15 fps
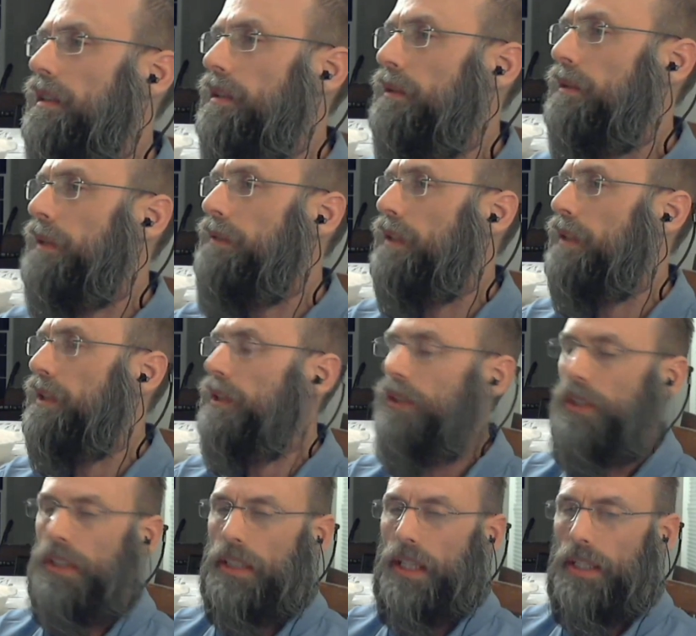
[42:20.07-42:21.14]
revolution,
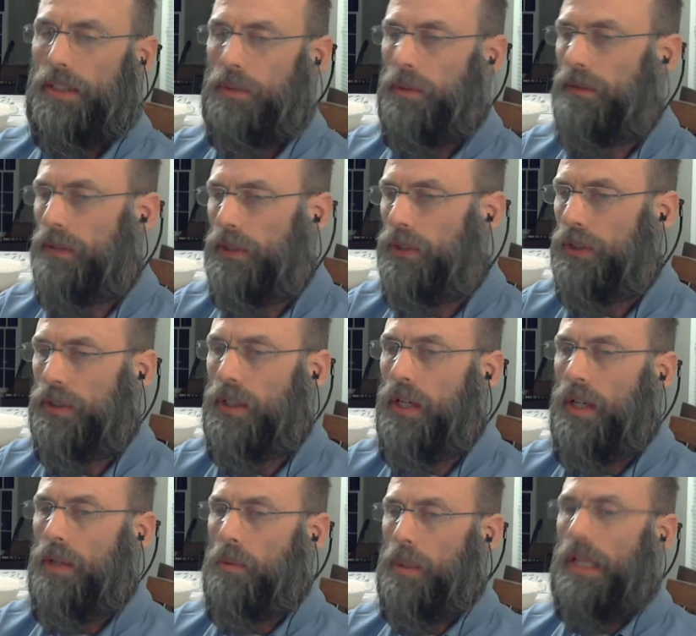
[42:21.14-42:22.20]
the Kantian revolution,
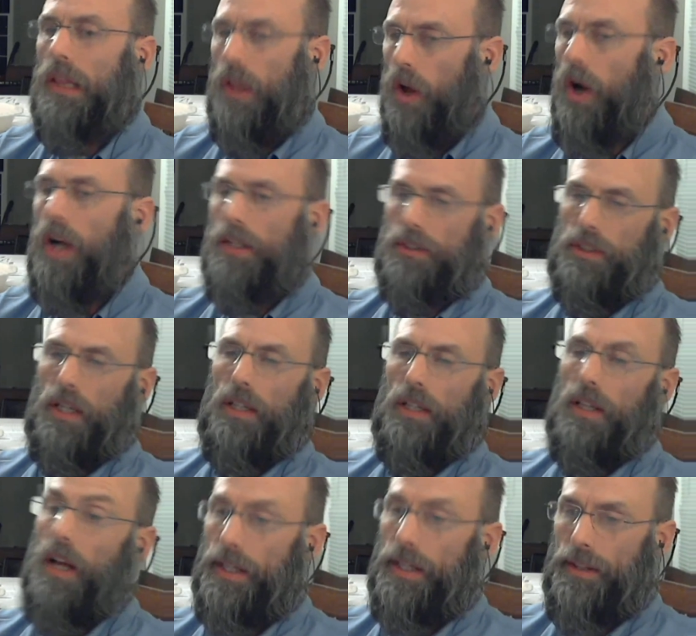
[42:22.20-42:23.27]
we lost a
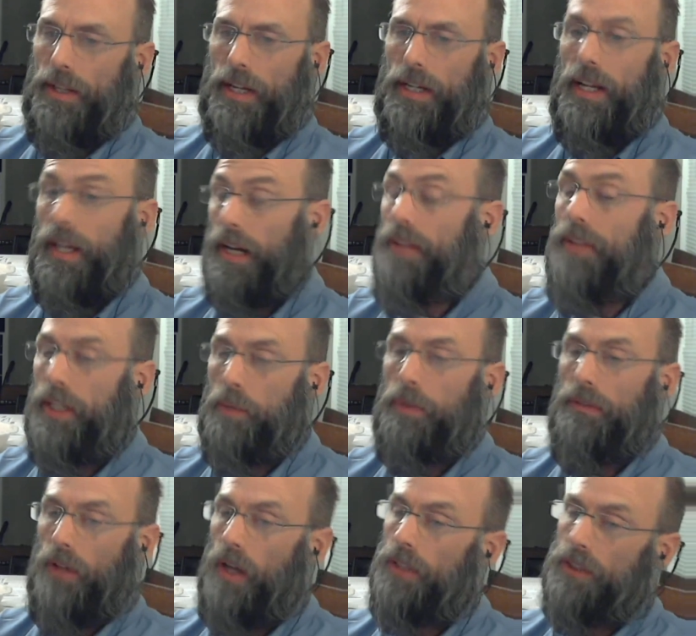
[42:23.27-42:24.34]
lot of that, and I think
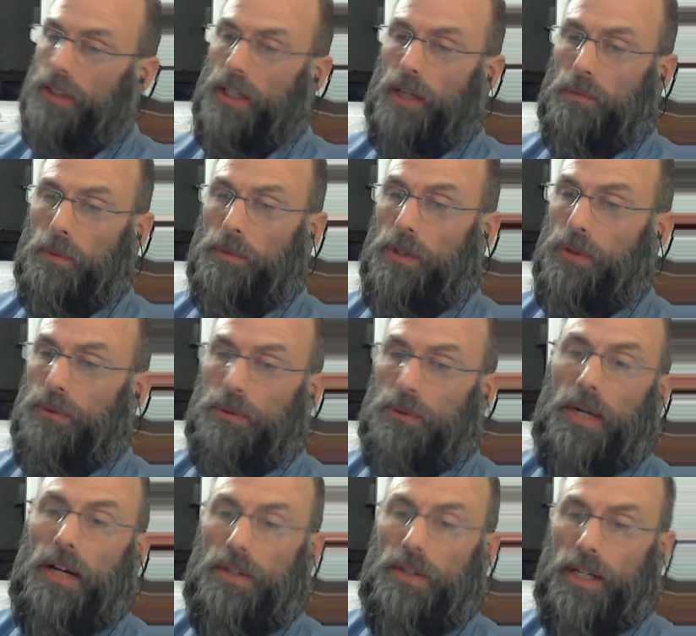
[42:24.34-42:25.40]
we've lost a lot when we threw
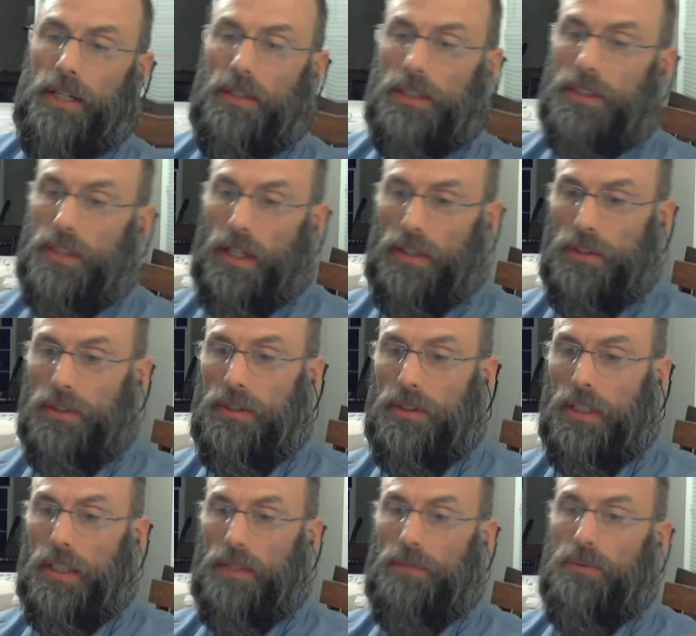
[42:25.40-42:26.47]
out Aristotle's
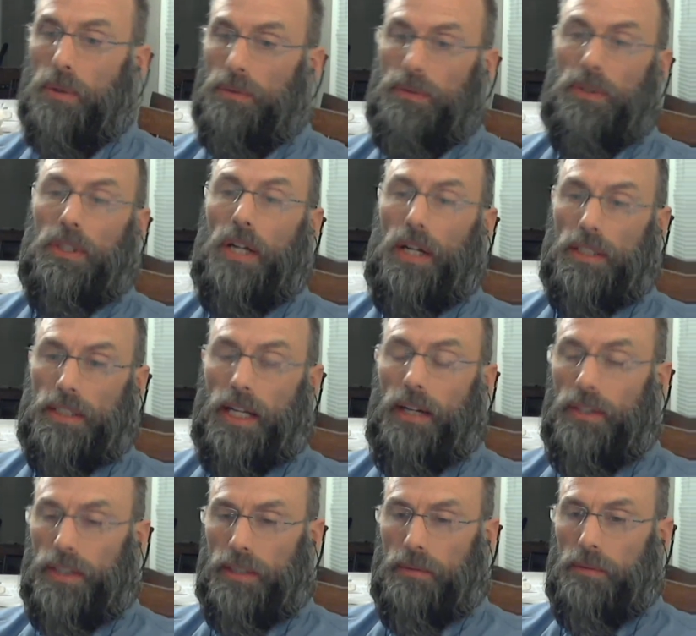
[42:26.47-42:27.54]
fourfold
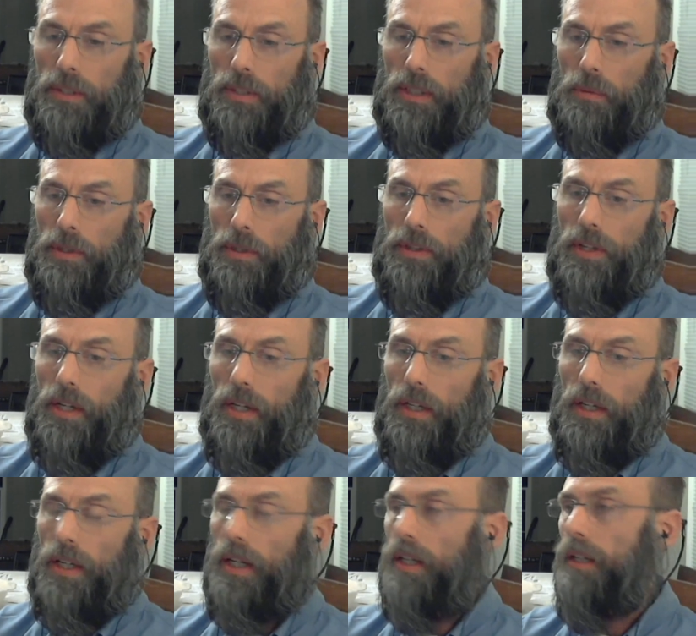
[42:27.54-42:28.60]
causality. With
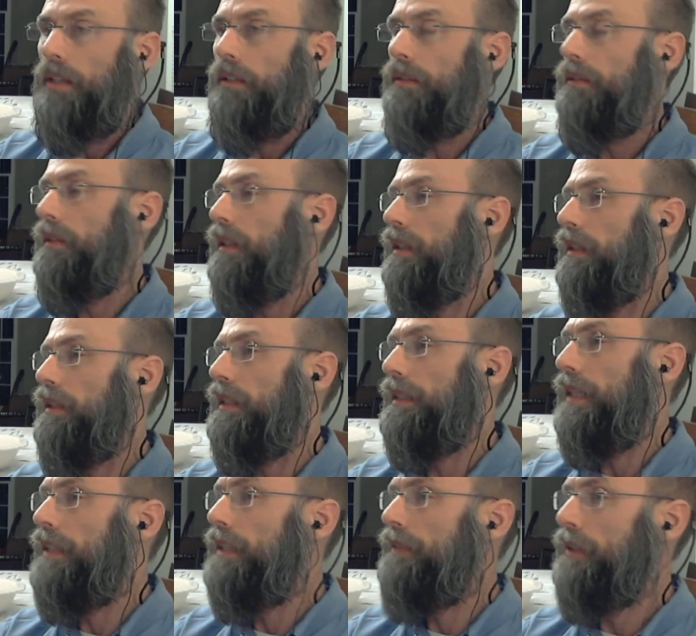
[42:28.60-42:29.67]
the
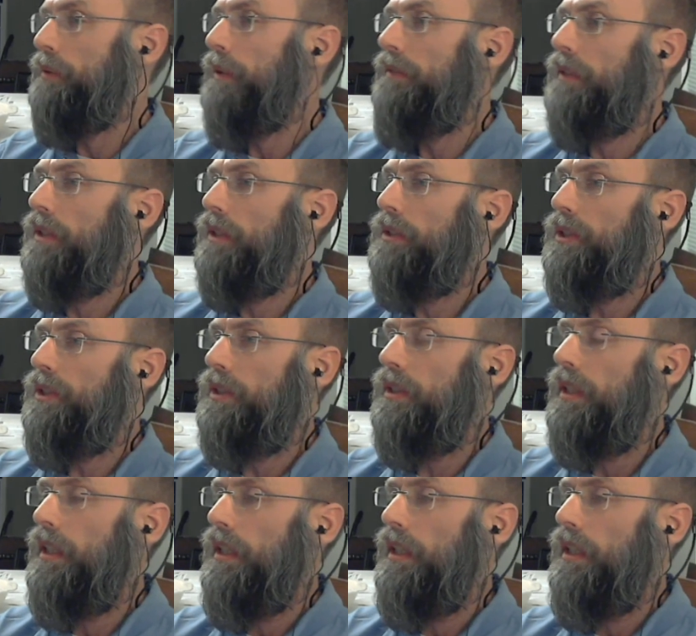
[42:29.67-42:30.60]
scientific revolution,